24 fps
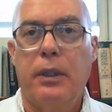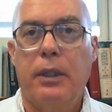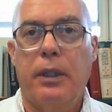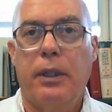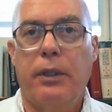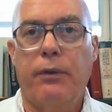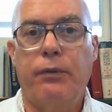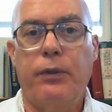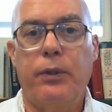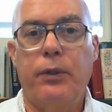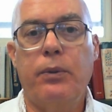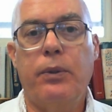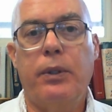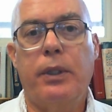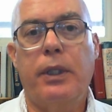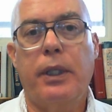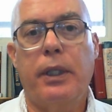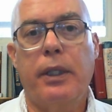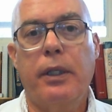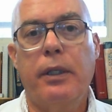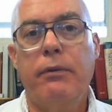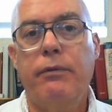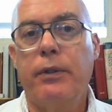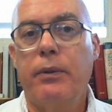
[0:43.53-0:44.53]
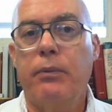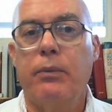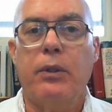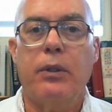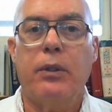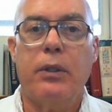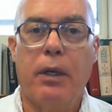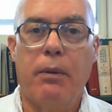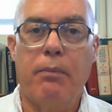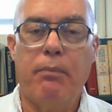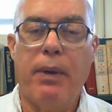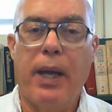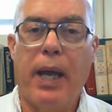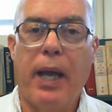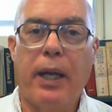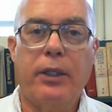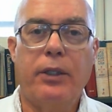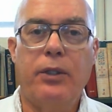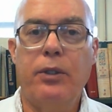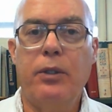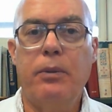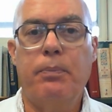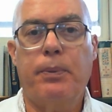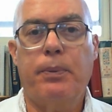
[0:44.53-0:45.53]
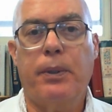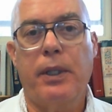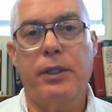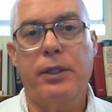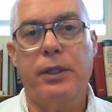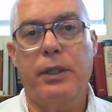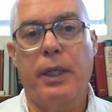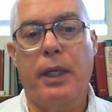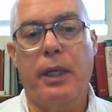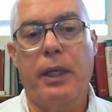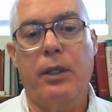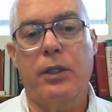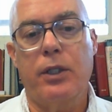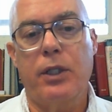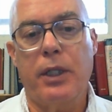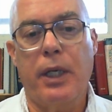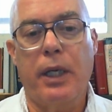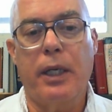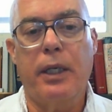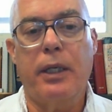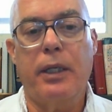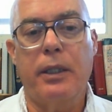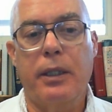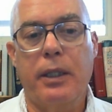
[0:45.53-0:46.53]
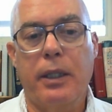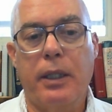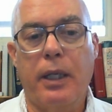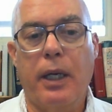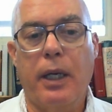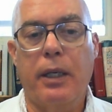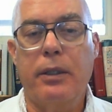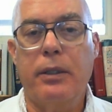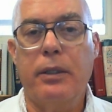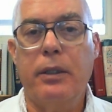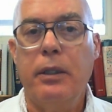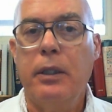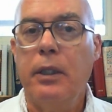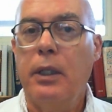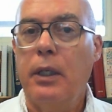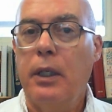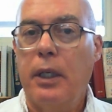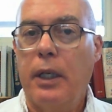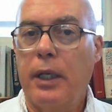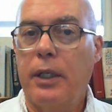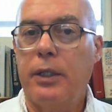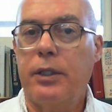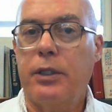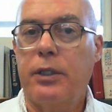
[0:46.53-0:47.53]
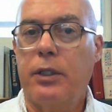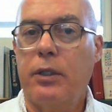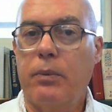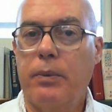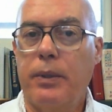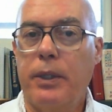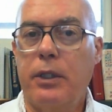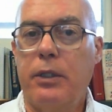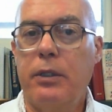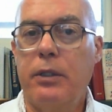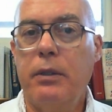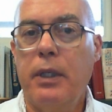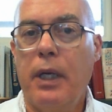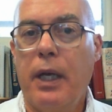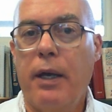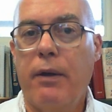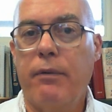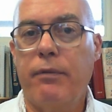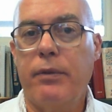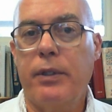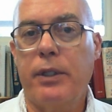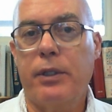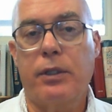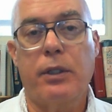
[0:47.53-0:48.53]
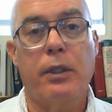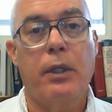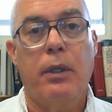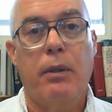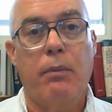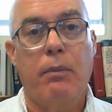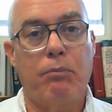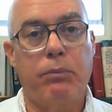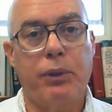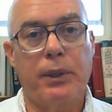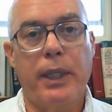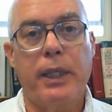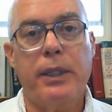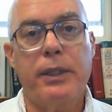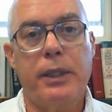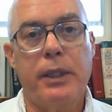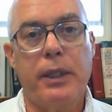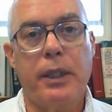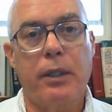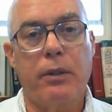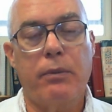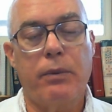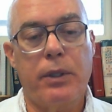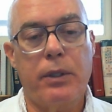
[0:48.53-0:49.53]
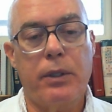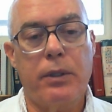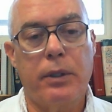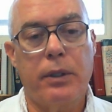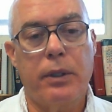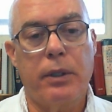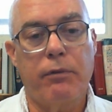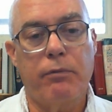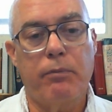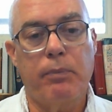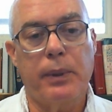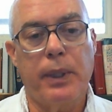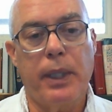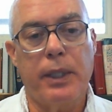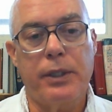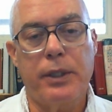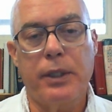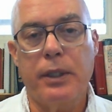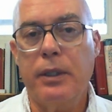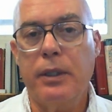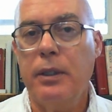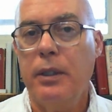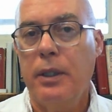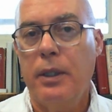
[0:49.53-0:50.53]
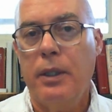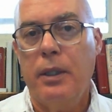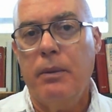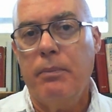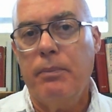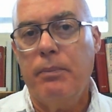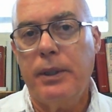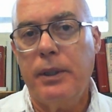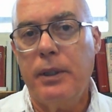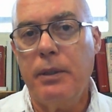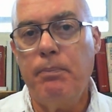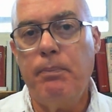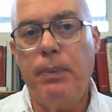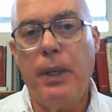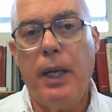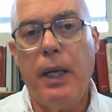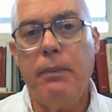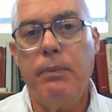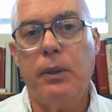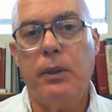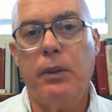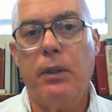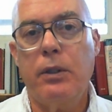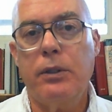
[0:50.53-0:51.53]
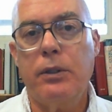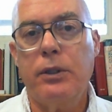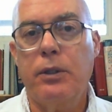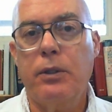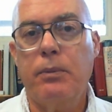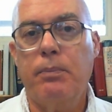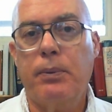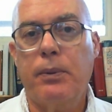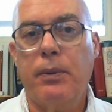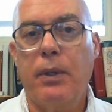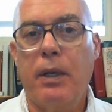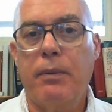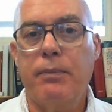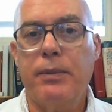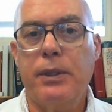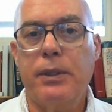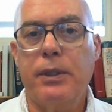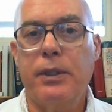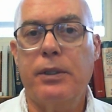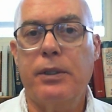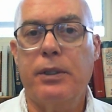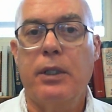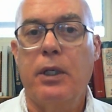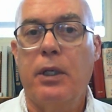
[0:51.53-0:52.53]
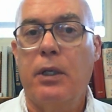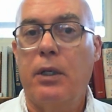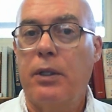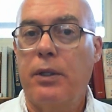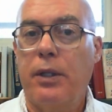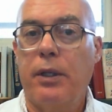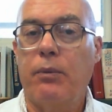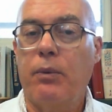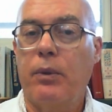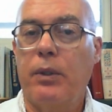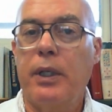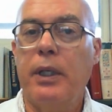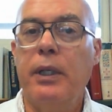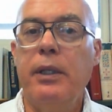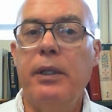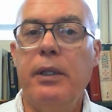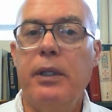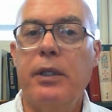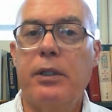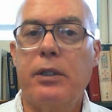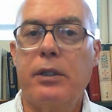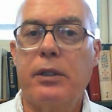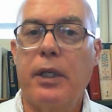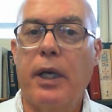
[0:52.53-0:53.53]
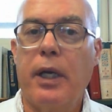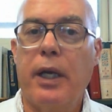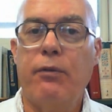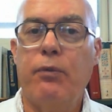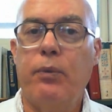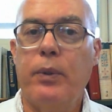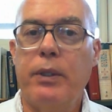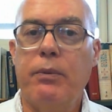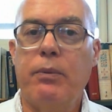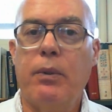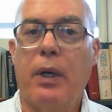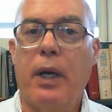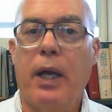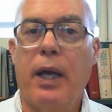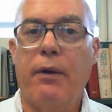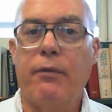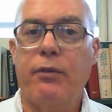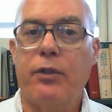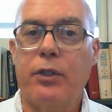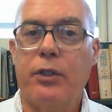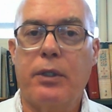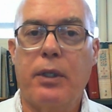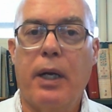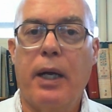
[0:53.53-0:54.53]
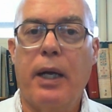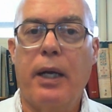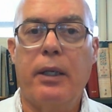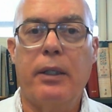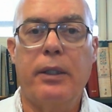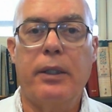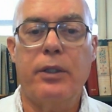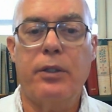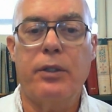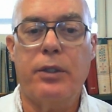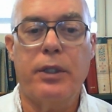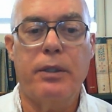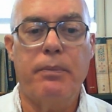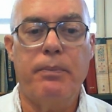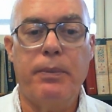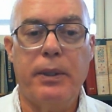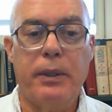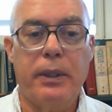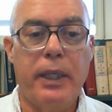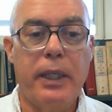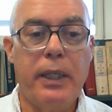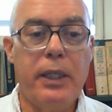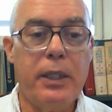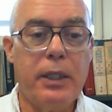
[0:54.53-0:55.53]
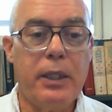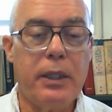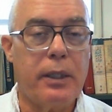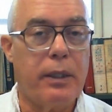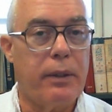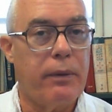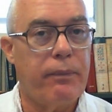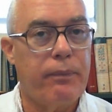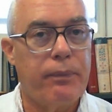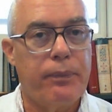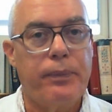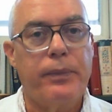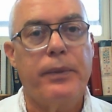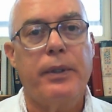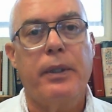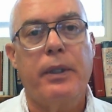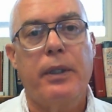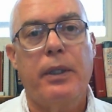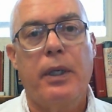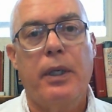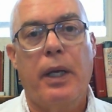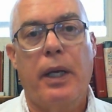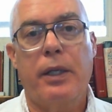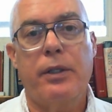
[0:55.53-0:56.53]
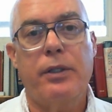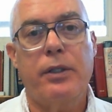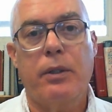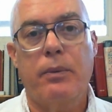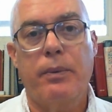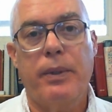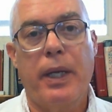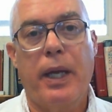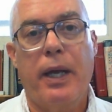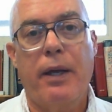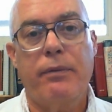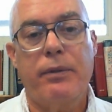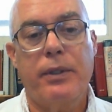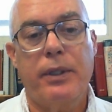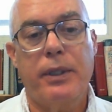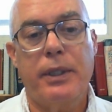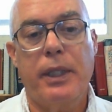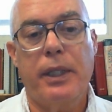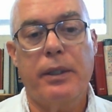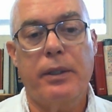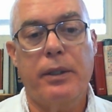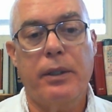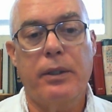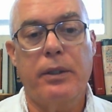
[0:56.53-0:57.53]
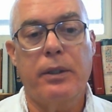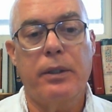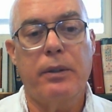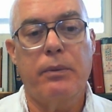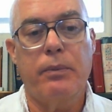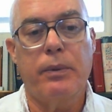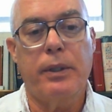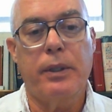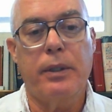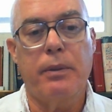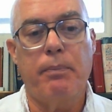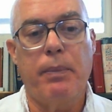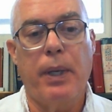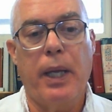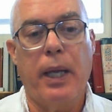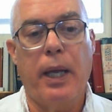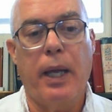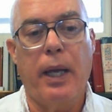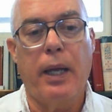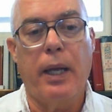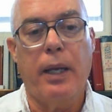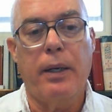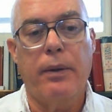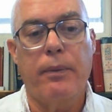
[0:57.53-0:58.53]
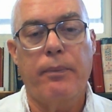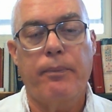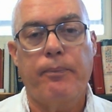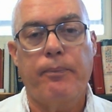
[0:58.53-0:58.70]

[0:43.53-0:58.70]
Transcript: if you give, it will come back to you, pressed down, shaken together. And so we do have this blessing in return of blessing. But the Bible also promises that in this life we will have trial and tribulation. And so we have to take the good with the bad.